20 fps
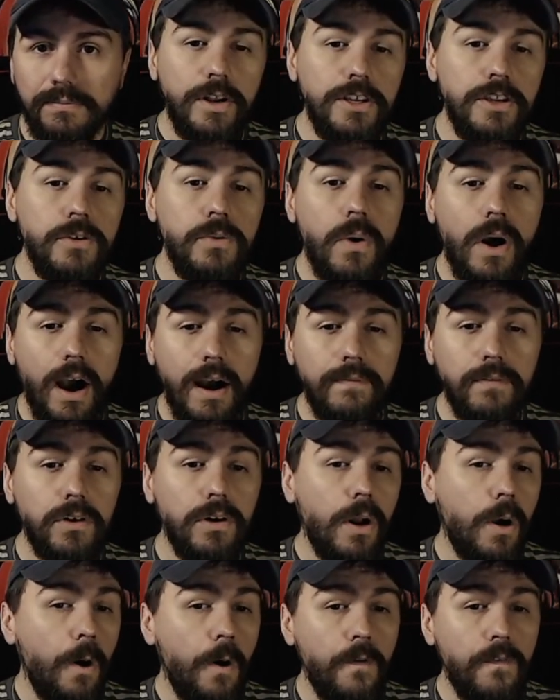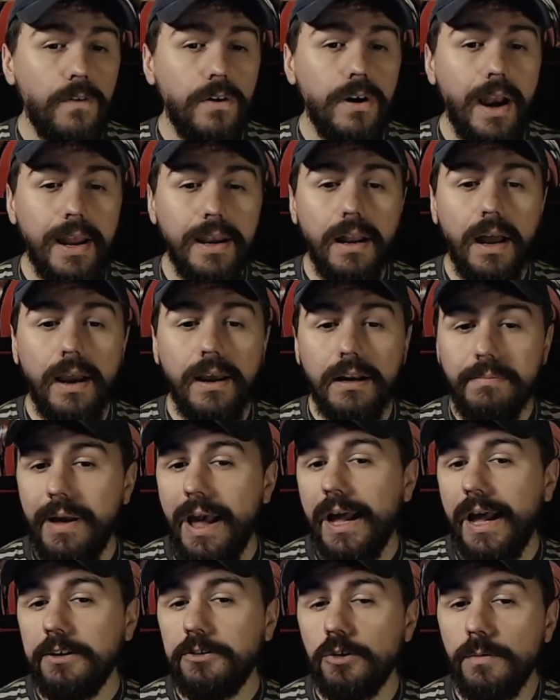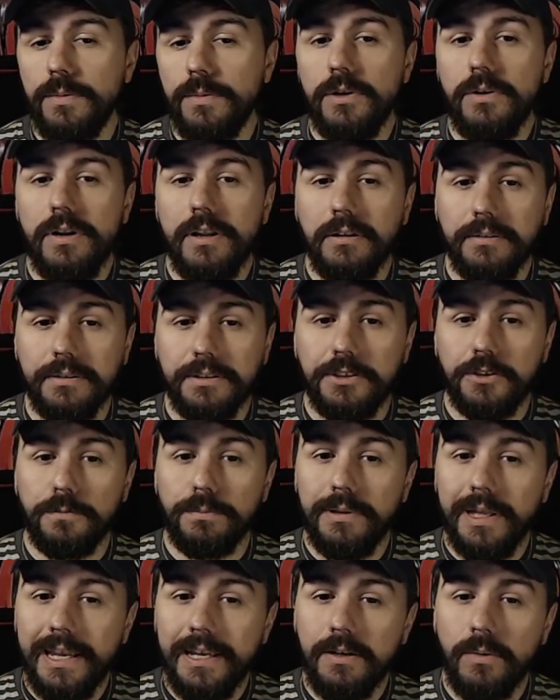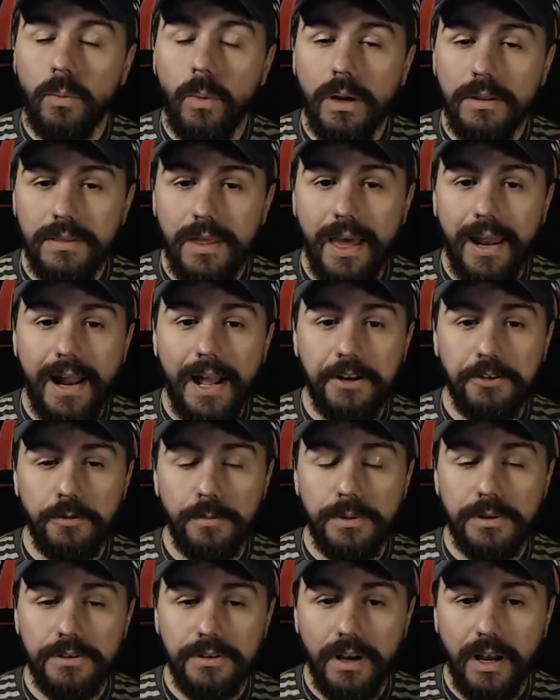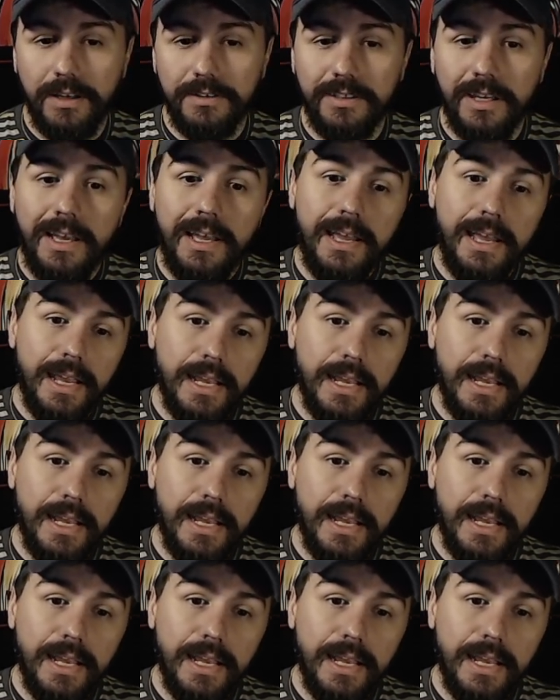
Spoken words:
When you hover over an item attribute, it'll explain what that attribute does.